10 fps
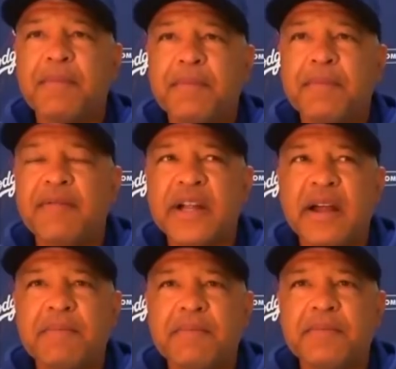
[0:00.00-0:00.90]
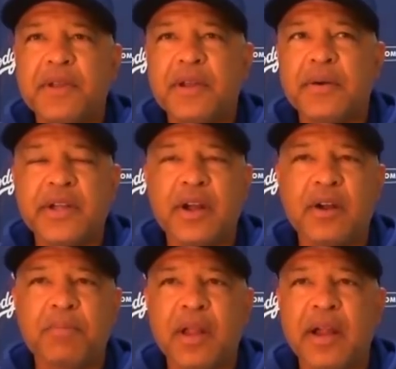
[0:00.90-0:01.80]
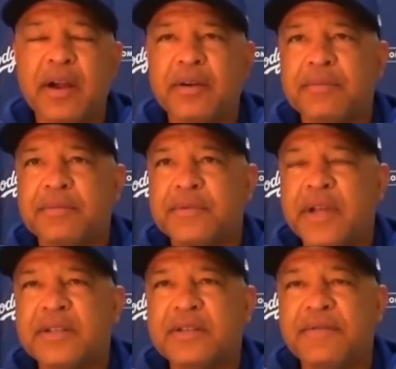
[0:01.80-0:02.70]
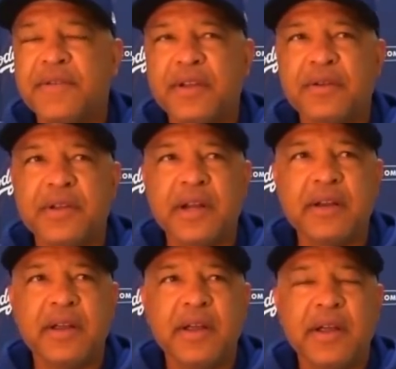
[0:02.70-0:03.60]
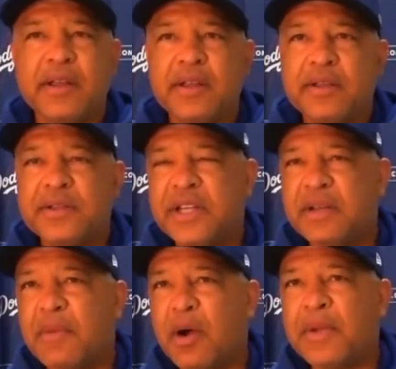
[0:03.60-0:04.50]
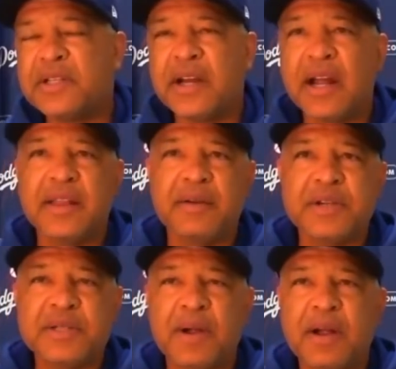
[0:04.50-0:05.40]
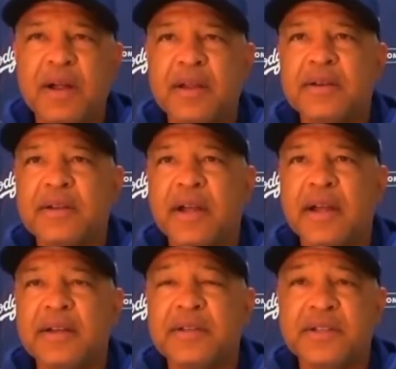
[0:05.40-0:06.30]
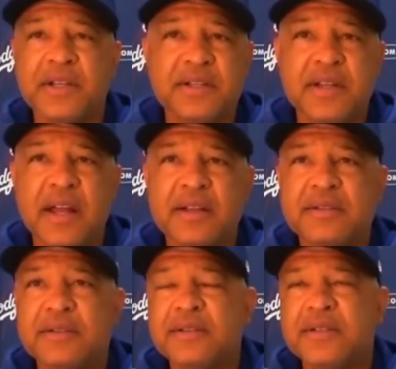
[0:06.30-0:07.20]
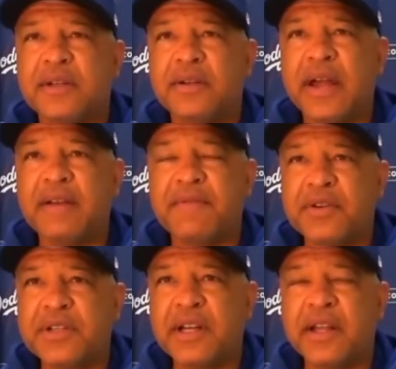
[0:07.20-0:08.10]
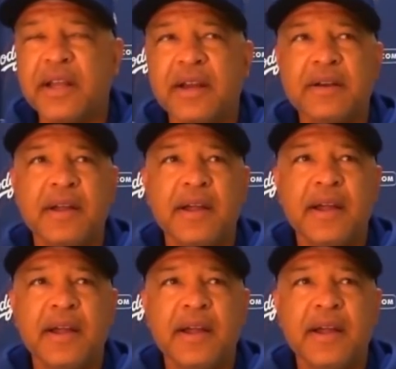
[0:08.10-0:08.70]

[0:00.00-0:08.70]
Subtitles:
Every time, you know, a young player takes the field and you see moments and how they respond to success, to adversity, and